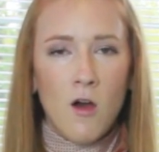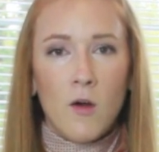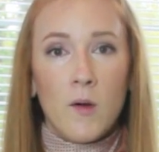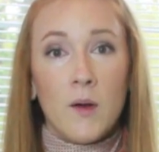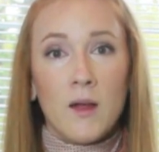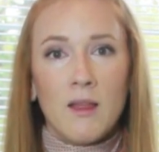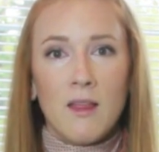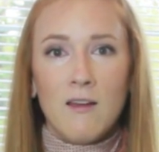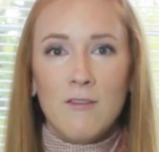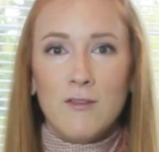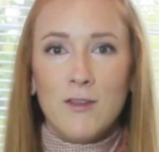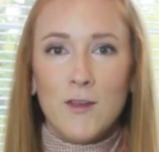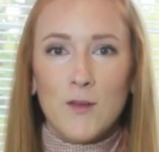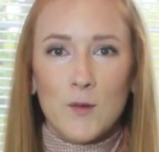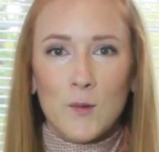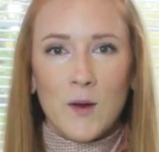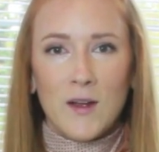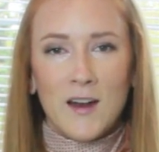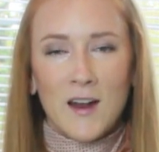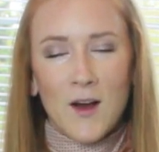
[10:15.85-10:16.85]
oh, I love
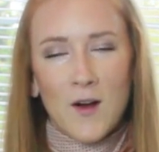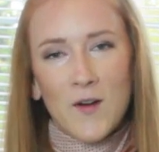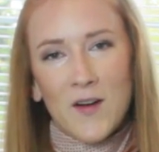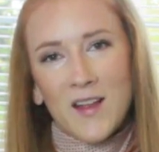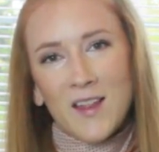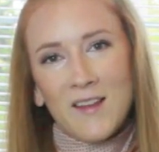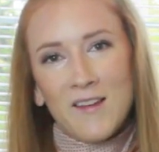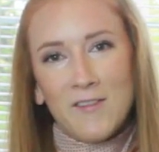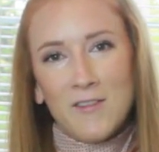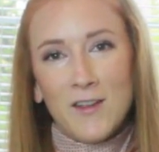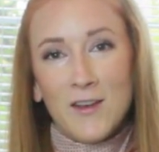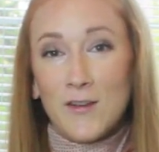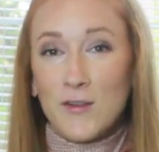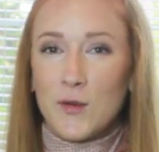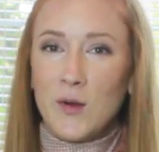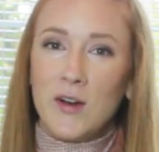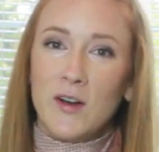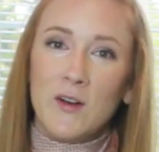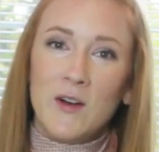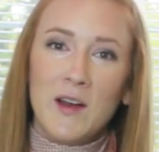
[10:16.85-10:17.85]
this one. Oh, I love this
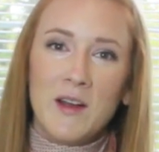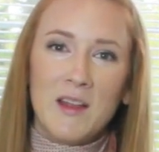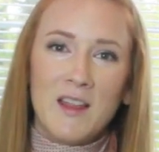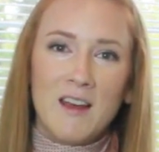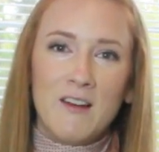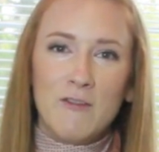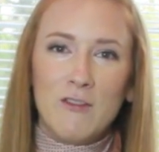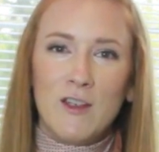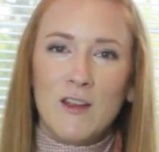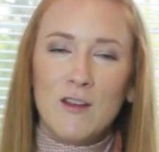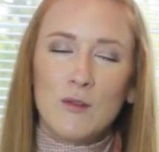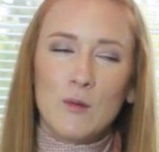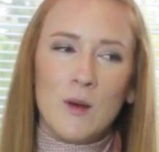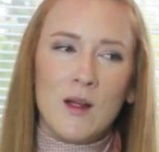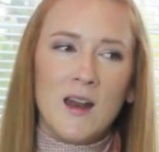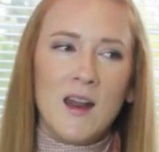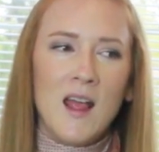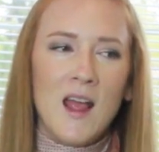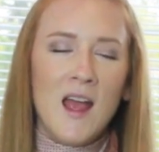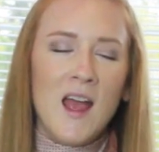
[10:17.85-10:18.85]
one. Oh, I love this
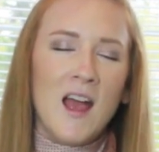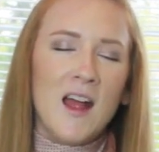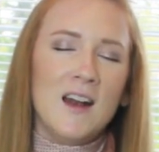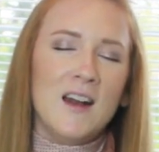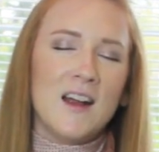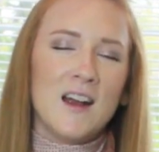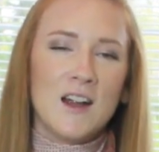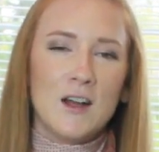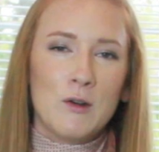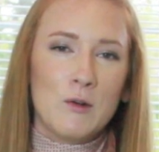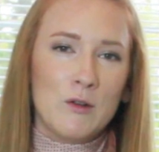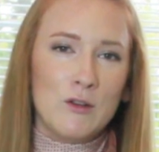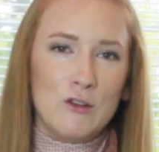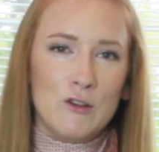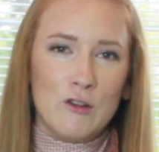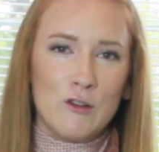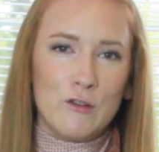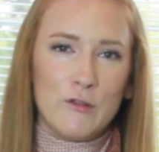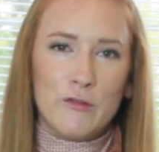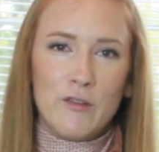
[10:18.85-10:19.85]
one. And Aaron was
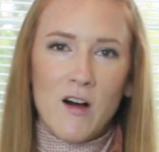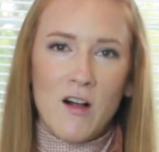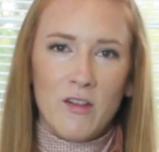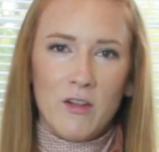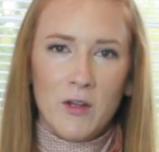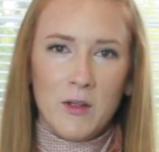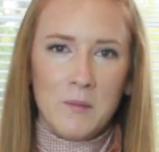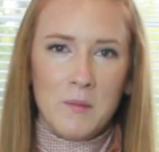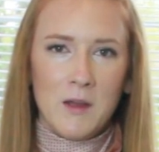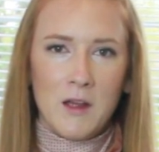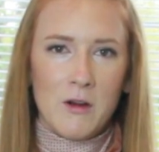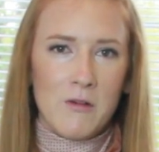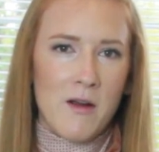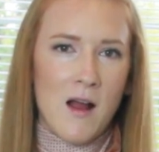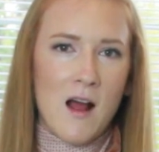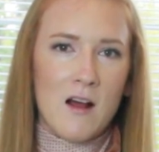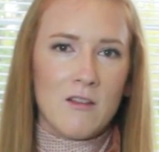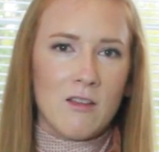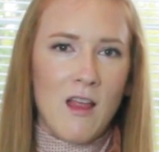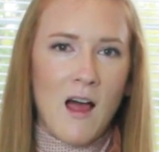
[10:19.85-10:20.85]
just following me
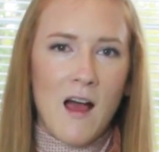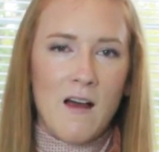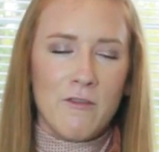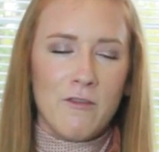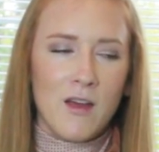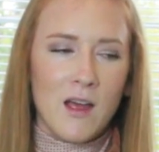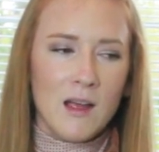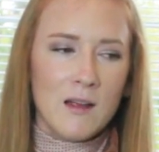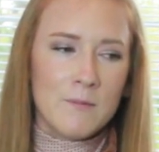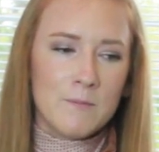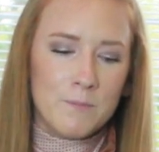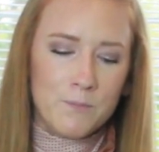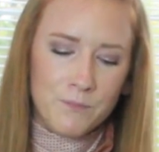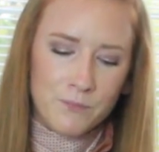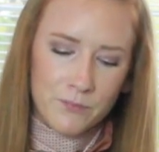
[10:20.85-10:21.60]
around laughing.